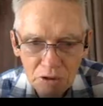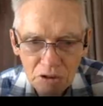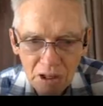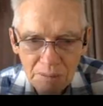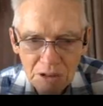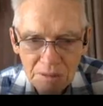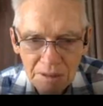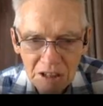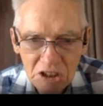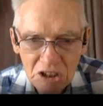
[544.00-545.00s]
times as
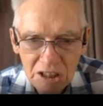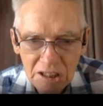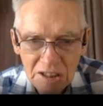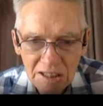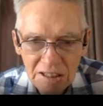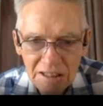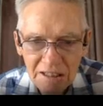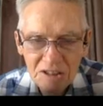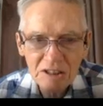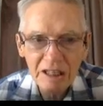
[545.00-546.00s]
many chairs as he
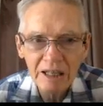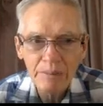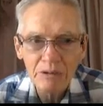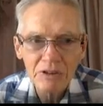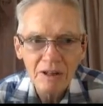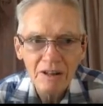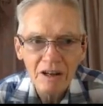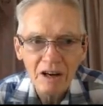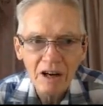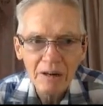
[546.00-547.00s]
does tables.
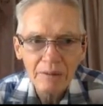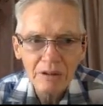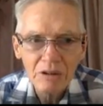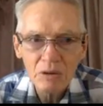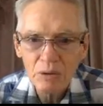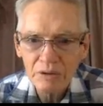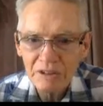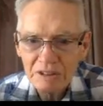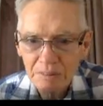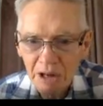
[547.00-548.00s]
I'm going to call
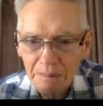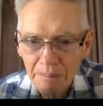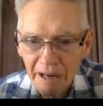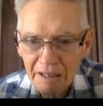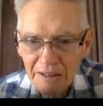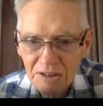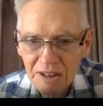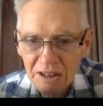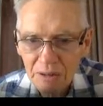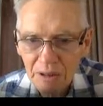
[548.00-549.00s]
this my balance
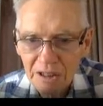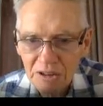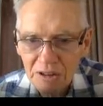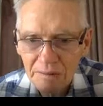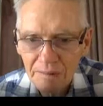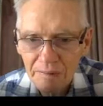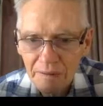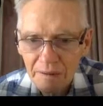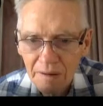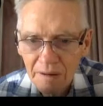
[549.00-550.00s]
equation.
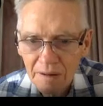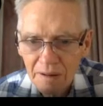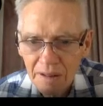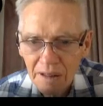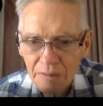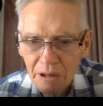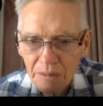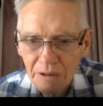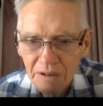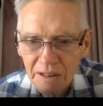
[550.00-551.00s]
And while
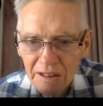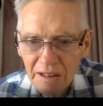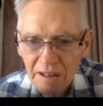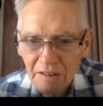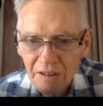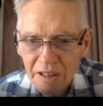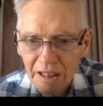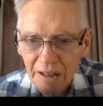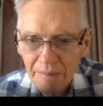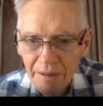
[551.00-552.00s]
we're thinking of it
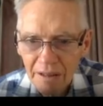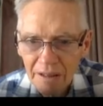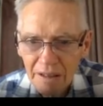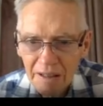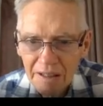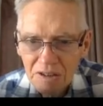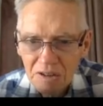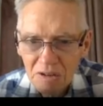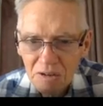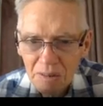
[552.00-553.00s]
now, let's
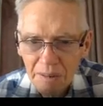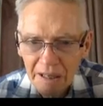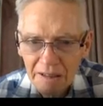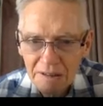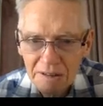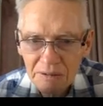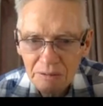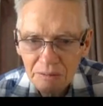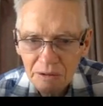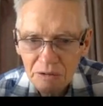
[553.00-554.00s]
do the balance.
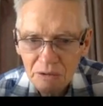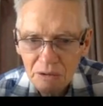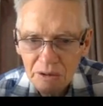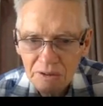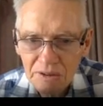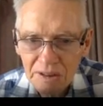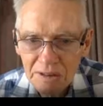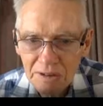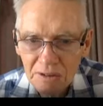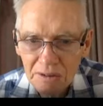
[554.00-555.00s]
We'll draw a
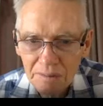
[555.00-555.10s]
seesaw.